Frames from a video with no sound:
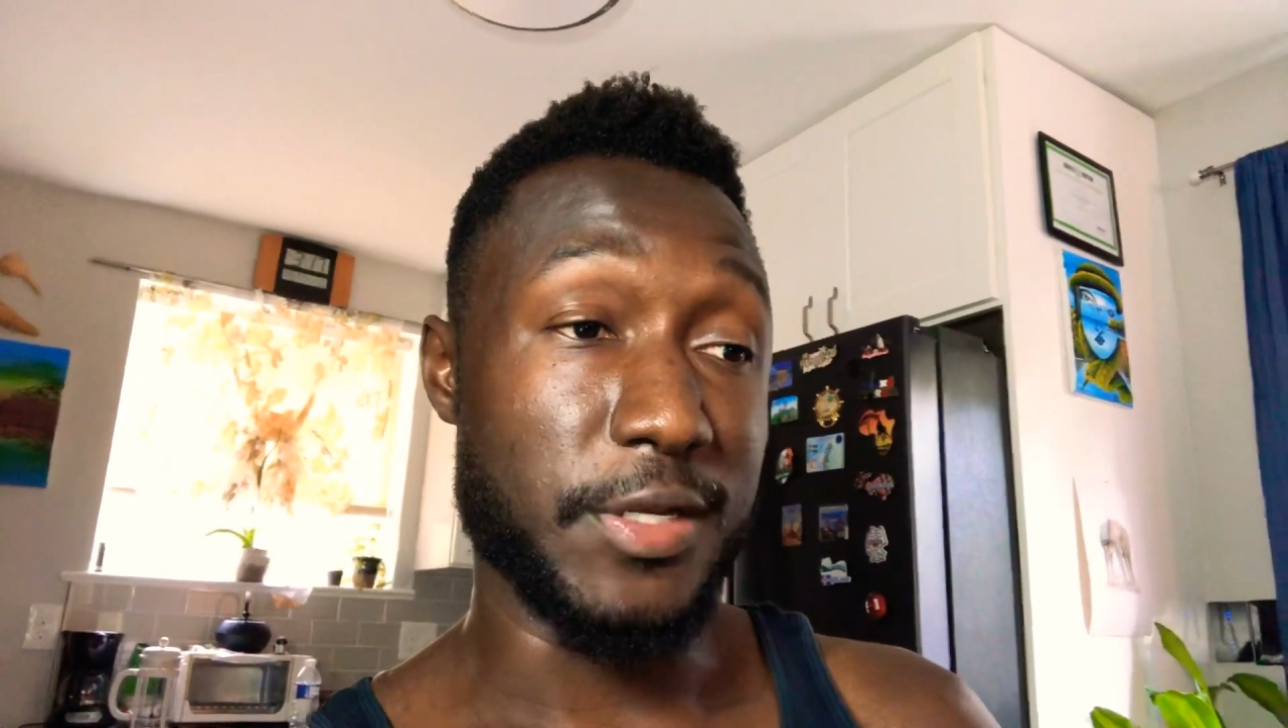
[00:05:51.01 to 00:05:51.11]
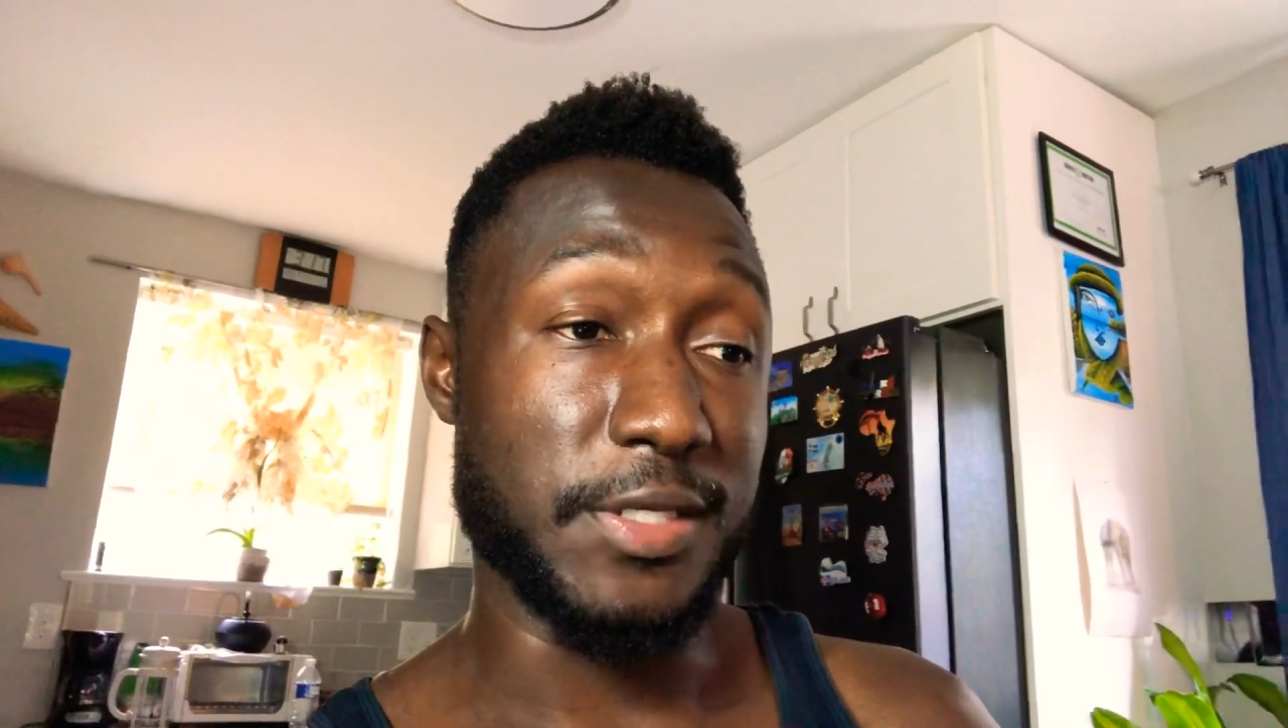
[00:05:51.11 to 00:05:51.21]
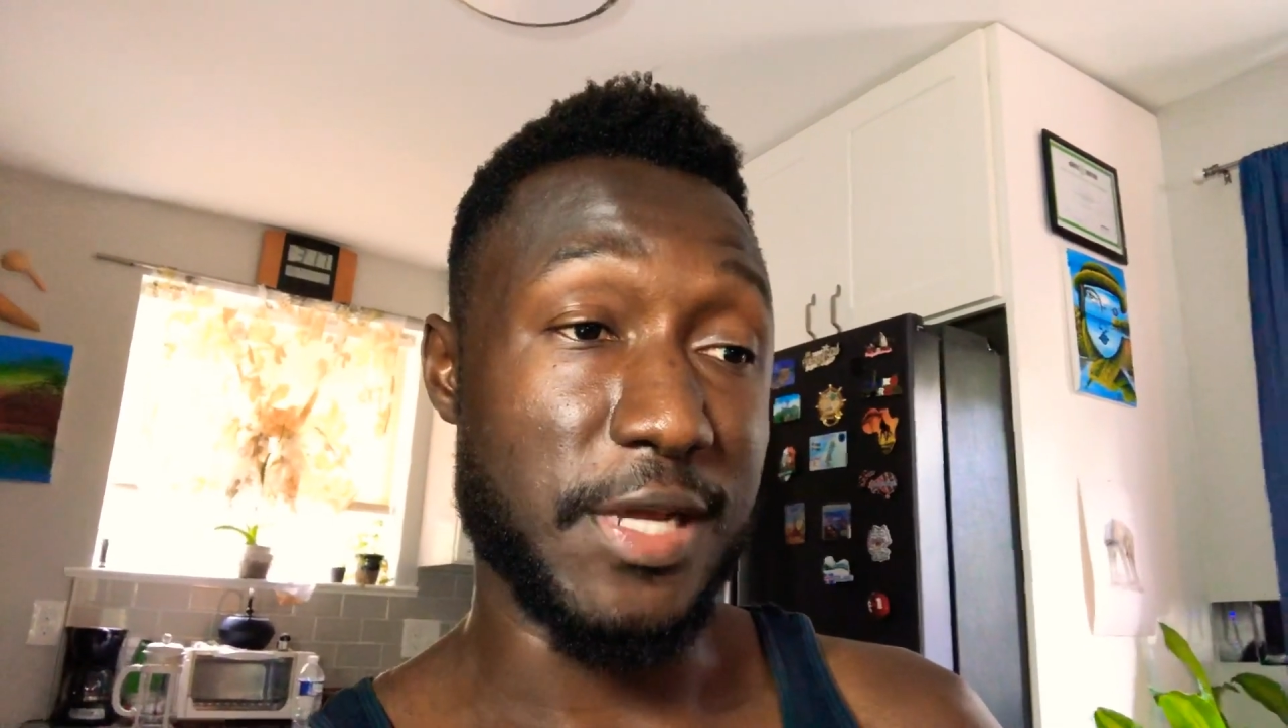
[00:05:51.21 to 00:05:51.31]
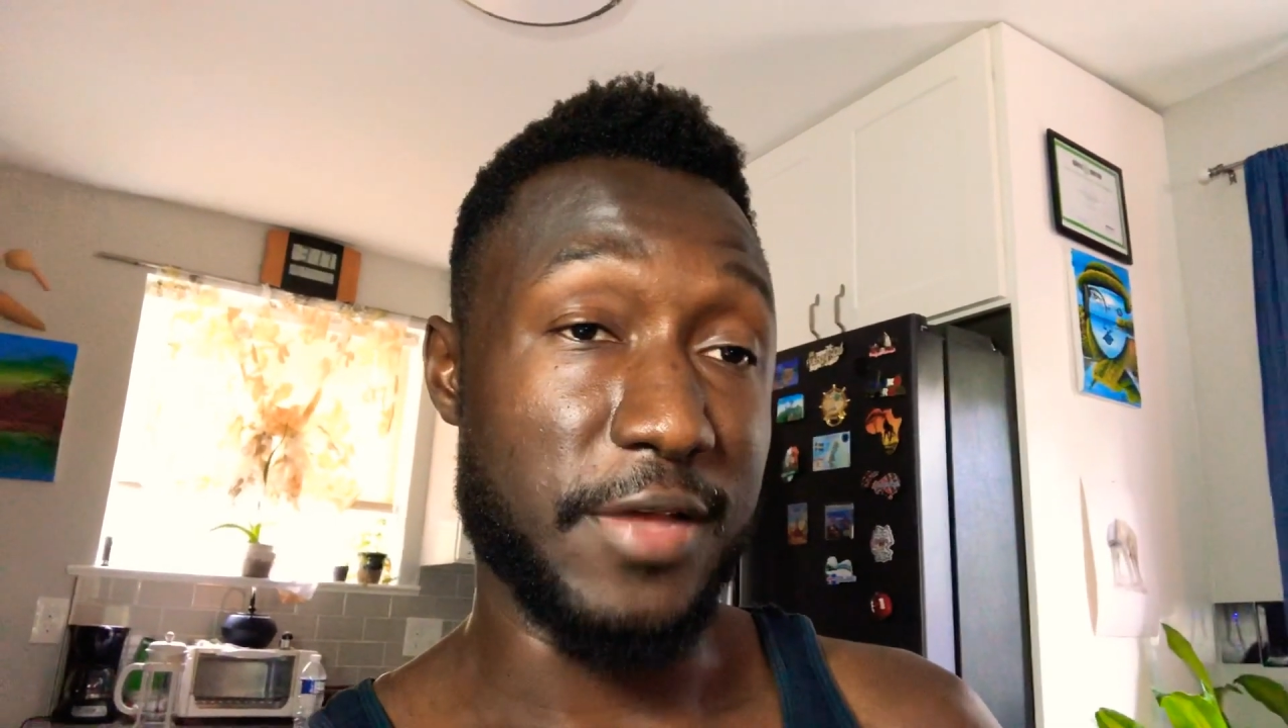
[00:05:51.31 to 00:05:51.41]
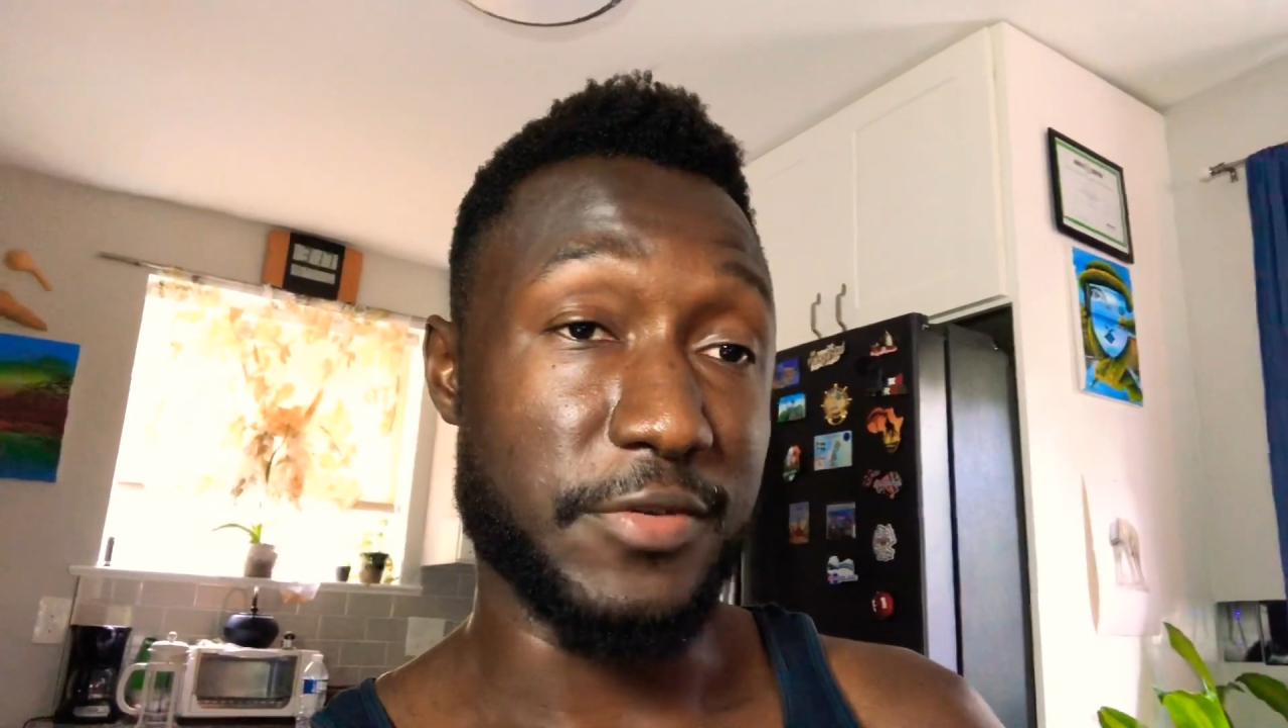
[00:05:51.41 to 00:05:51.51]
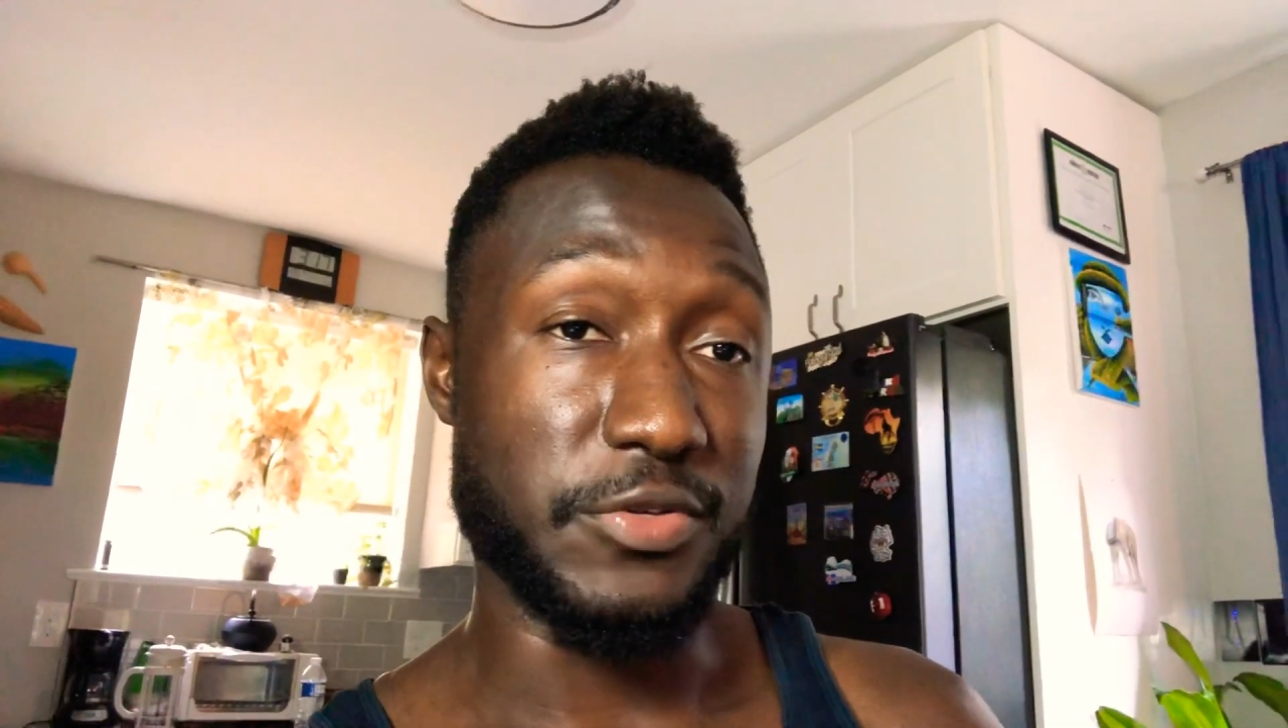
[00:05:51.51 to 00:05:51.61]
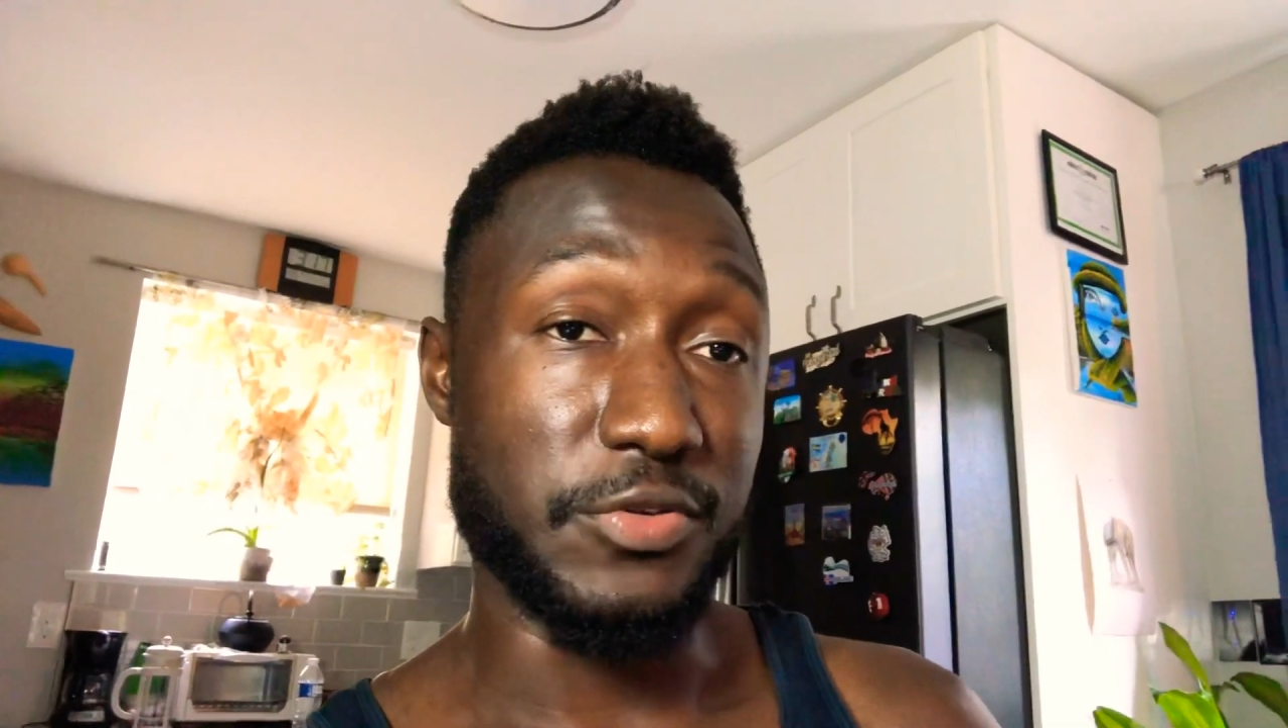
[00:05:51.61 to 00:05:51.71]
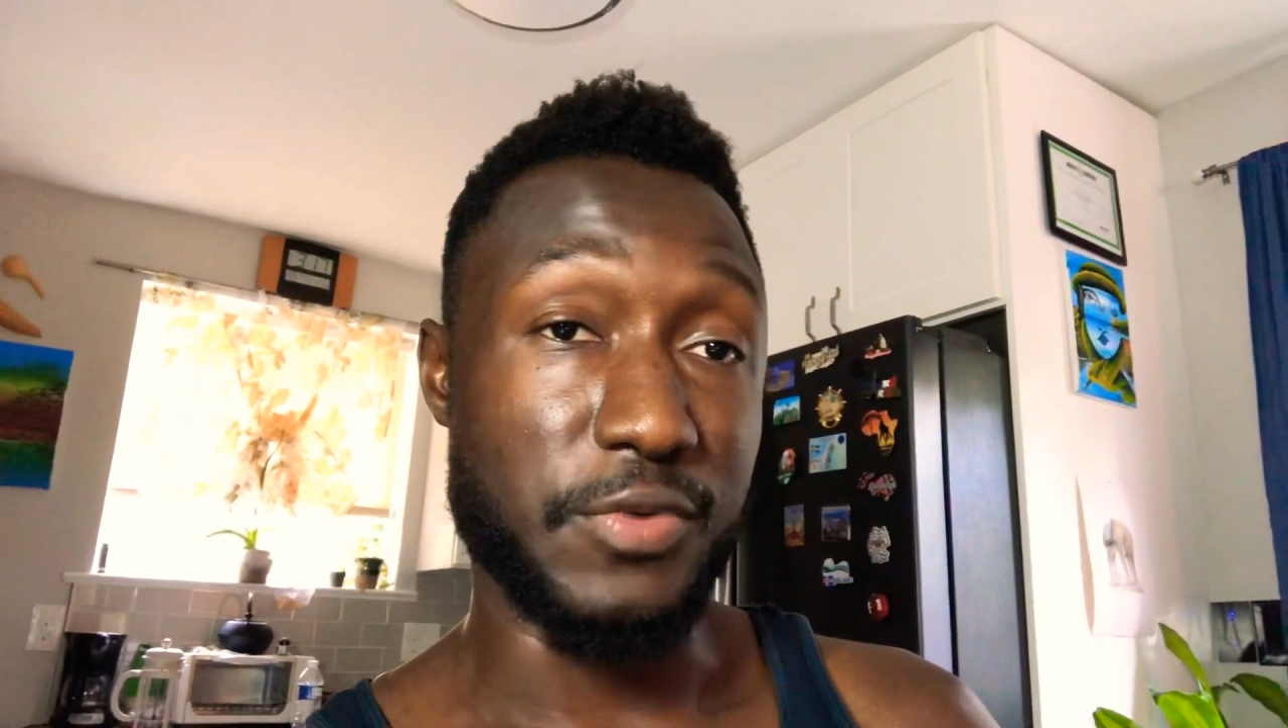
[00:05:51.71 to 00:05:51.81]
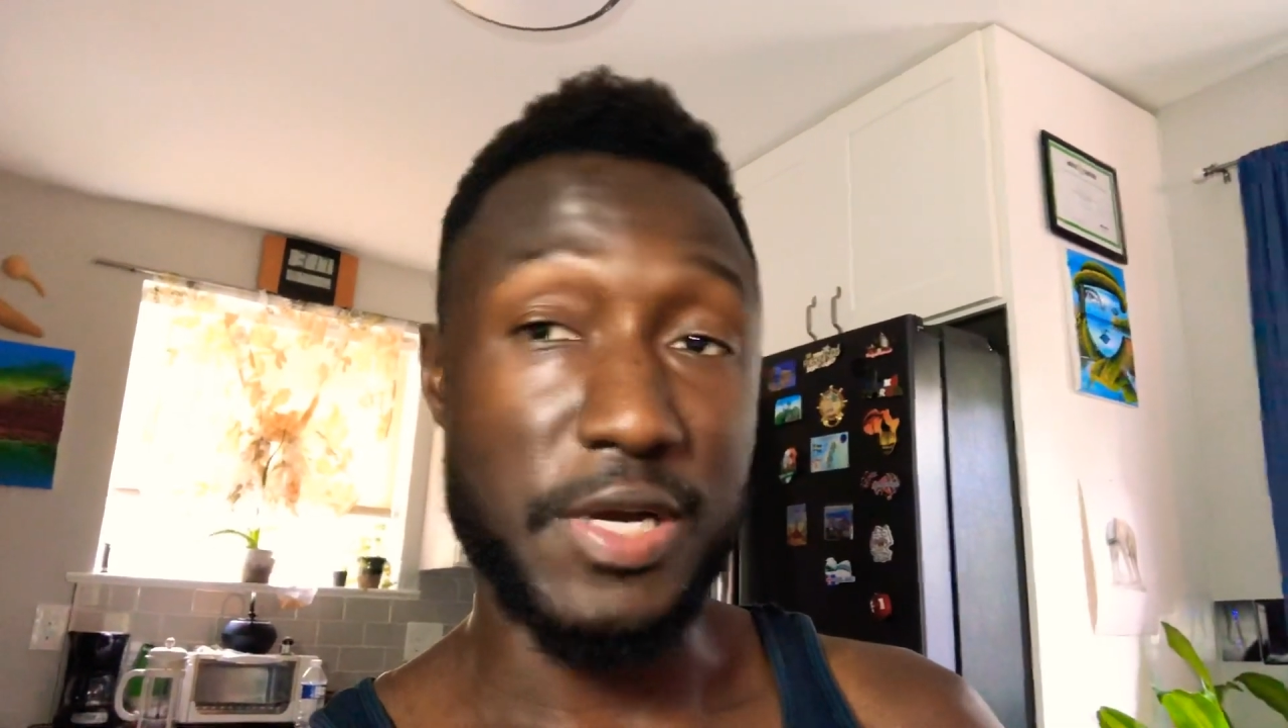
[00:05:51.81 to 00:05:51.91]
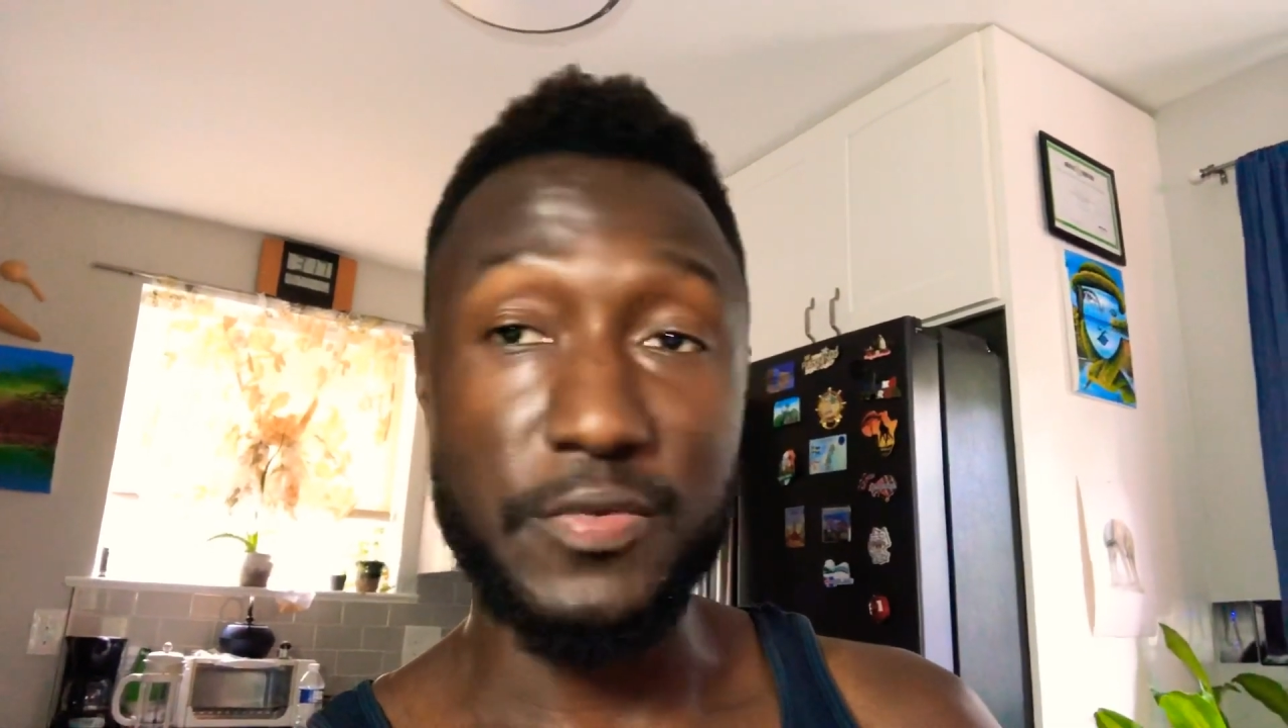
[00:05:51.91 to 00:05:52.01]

dive into why